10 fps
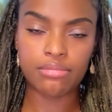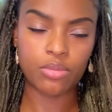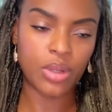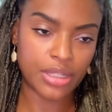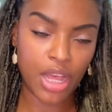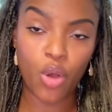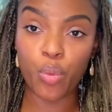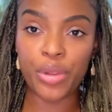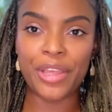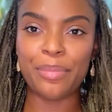well, not
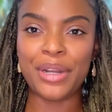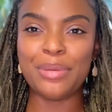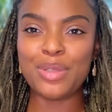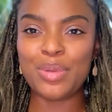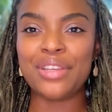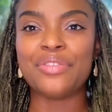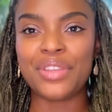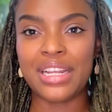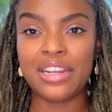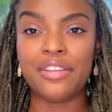we, but I'm speaking for
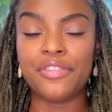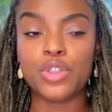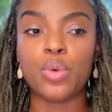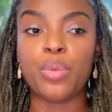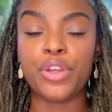that individual.